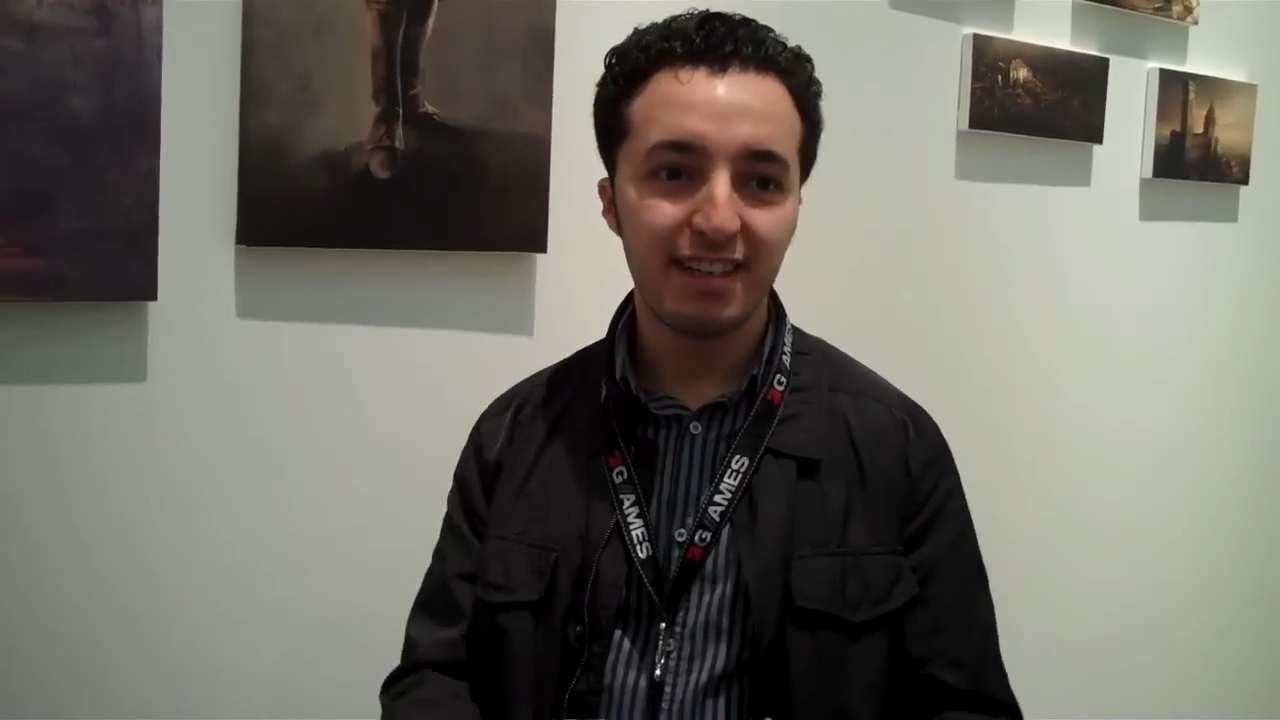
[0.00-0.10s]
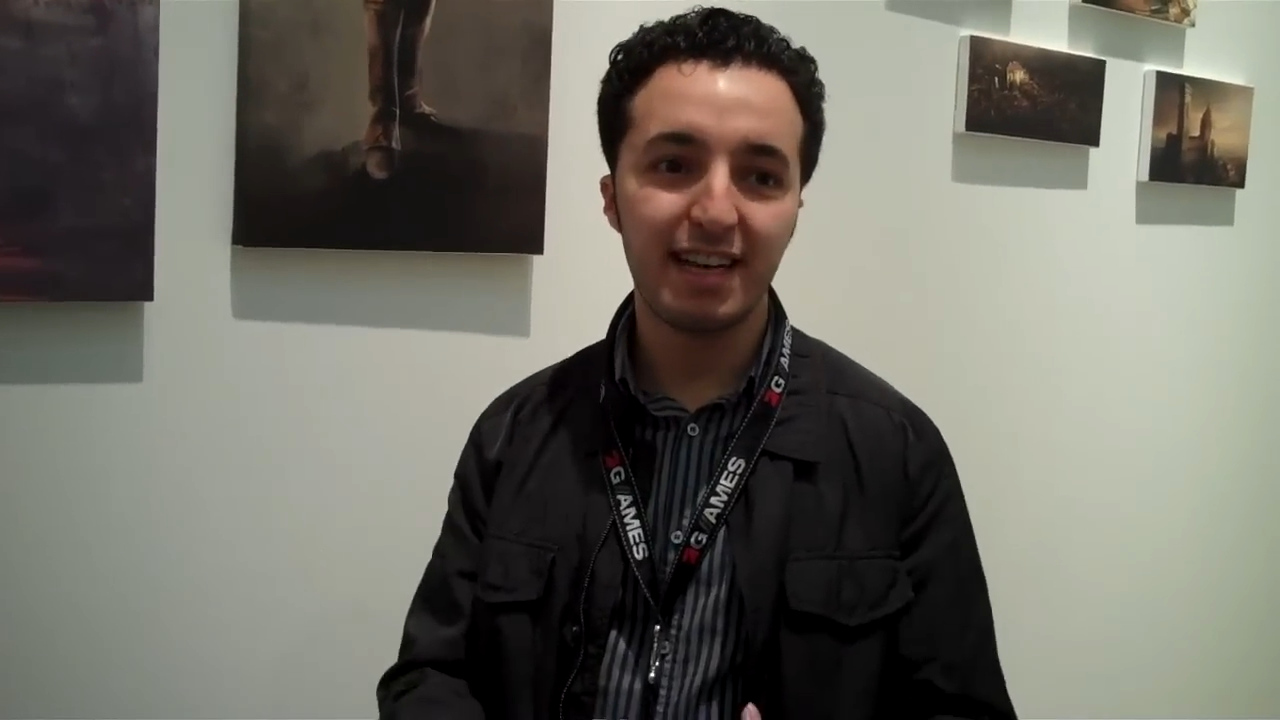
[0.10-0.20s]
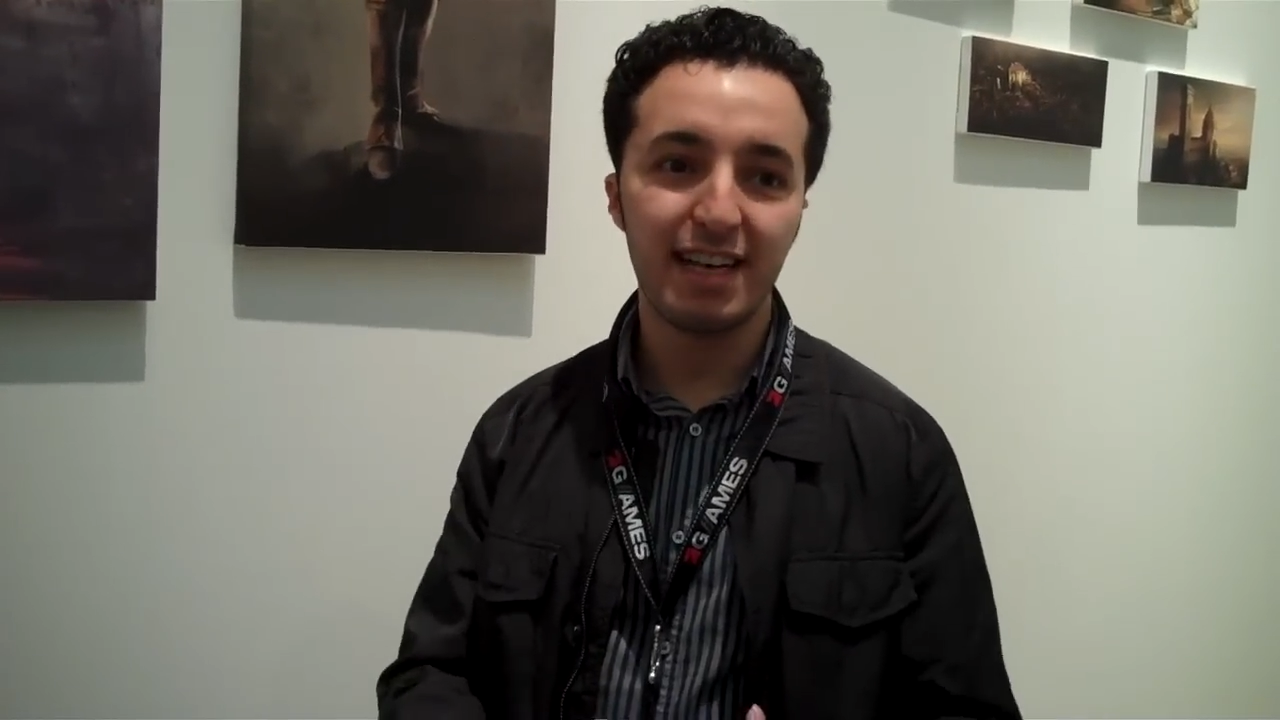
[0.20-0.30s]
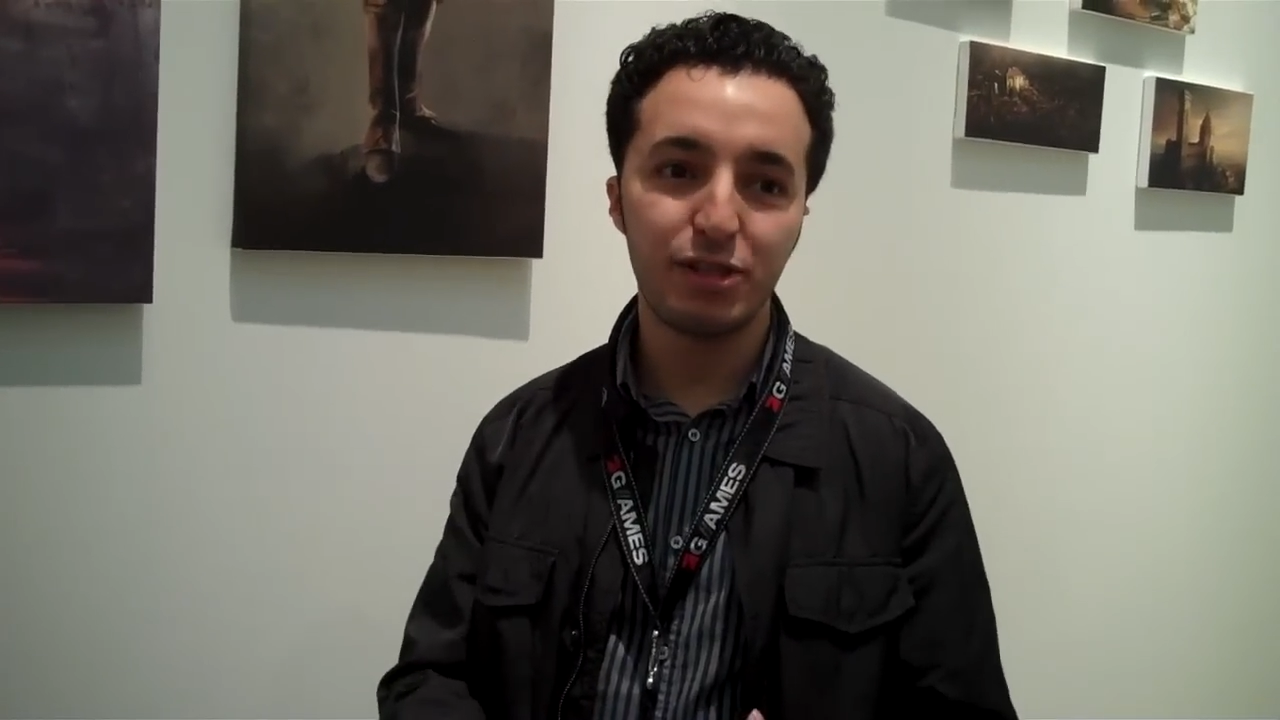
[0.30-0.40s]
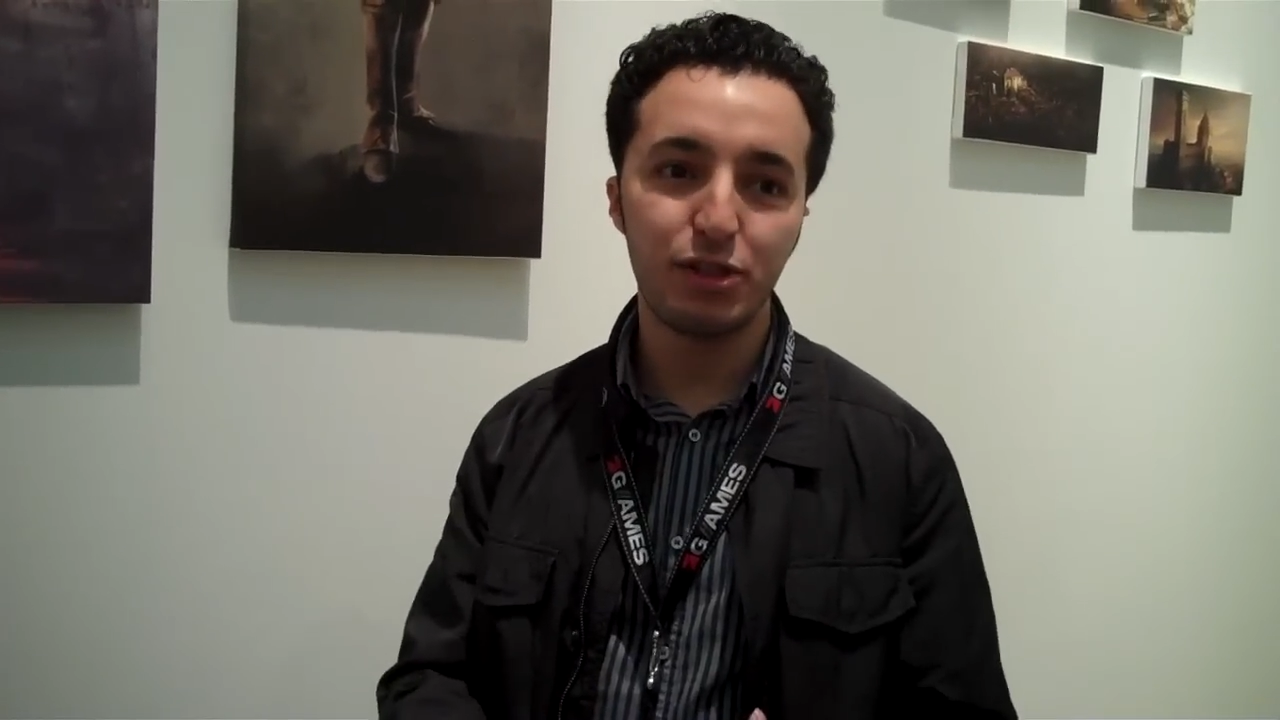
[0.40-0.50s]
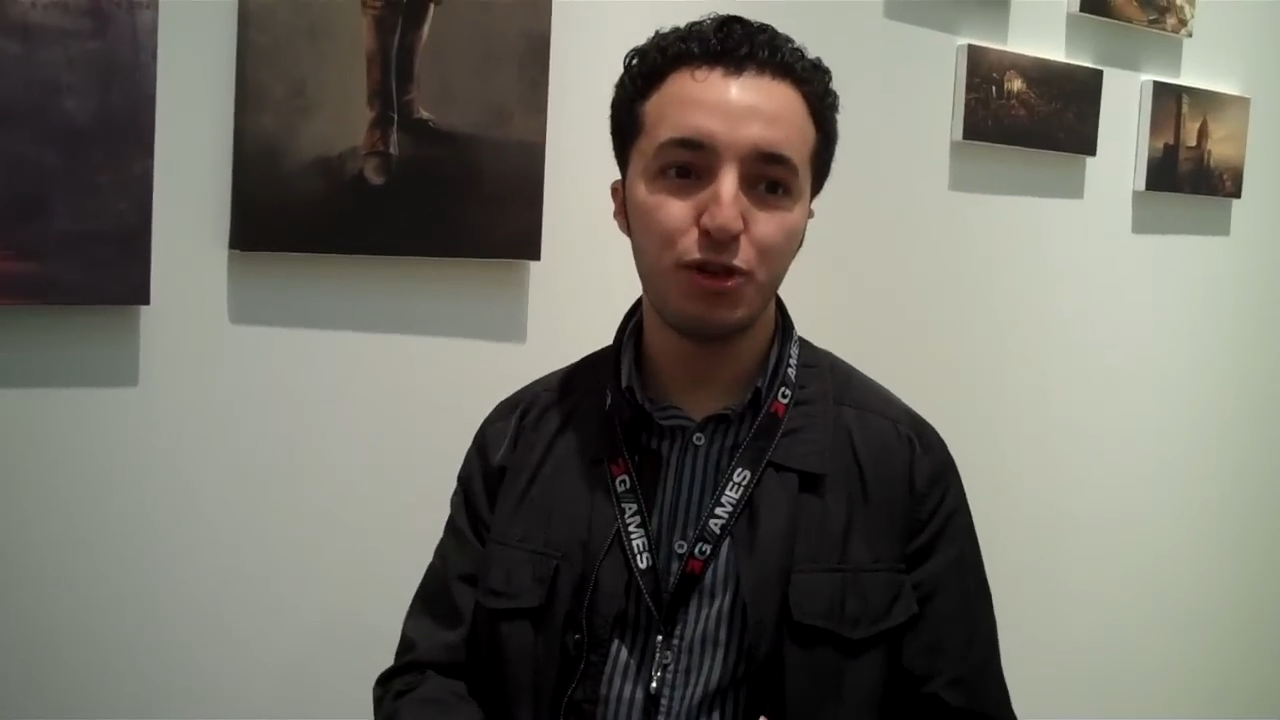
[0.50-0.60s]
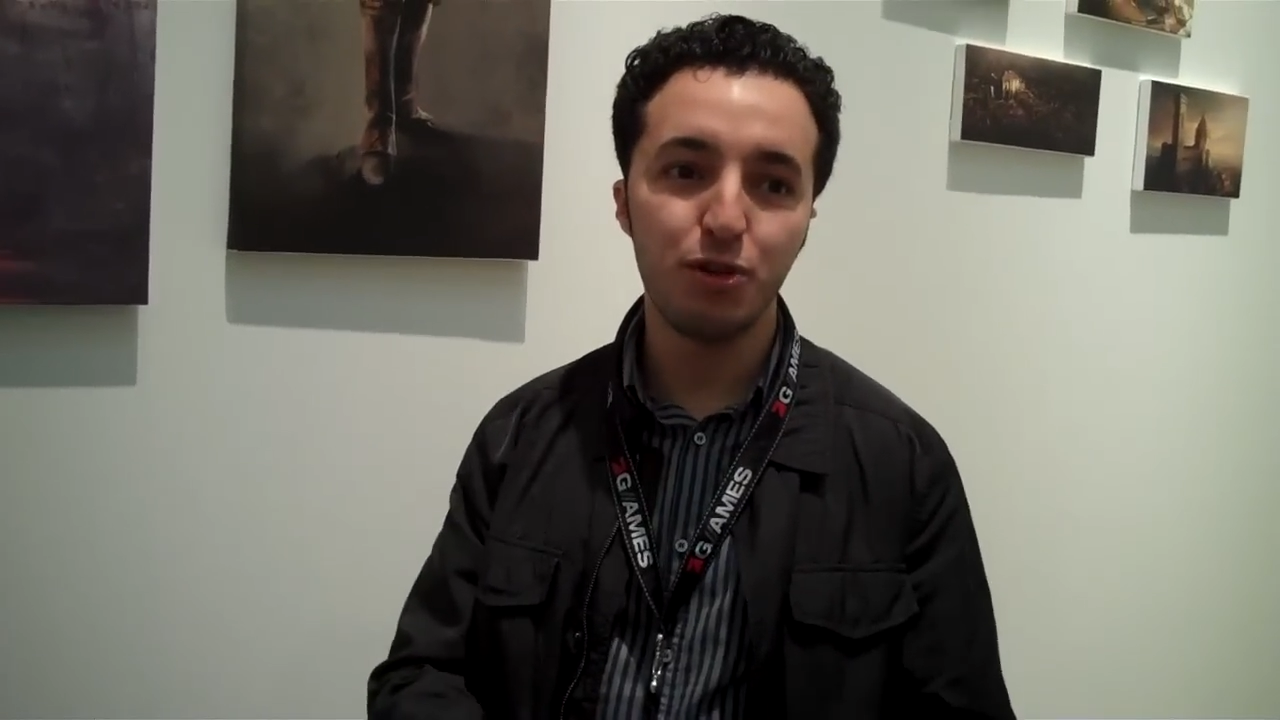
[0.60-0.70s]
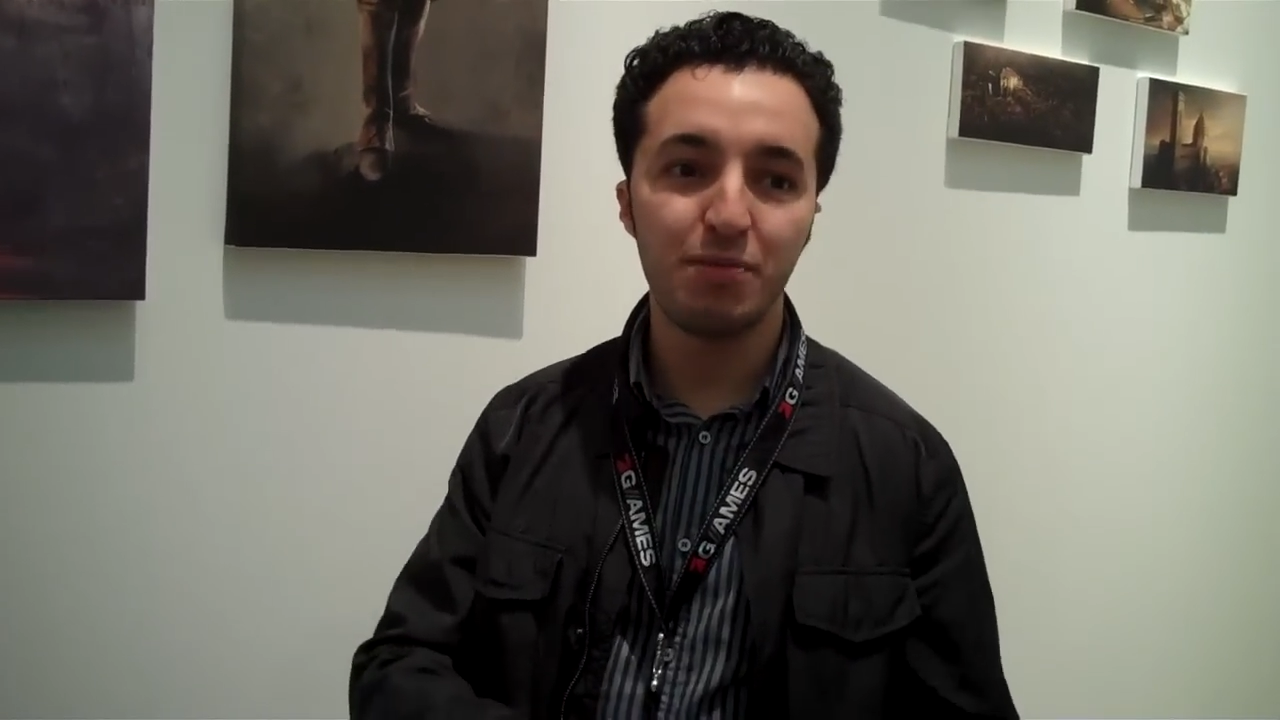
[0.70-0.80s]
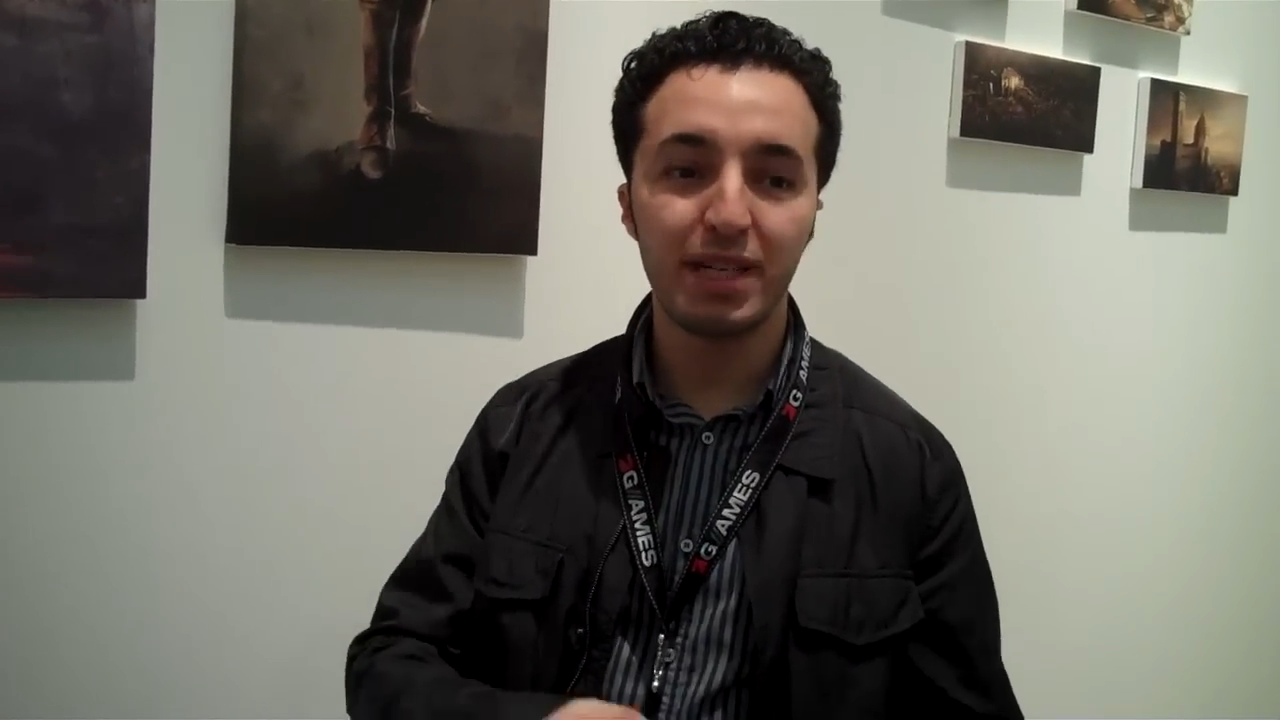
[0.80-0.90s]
costume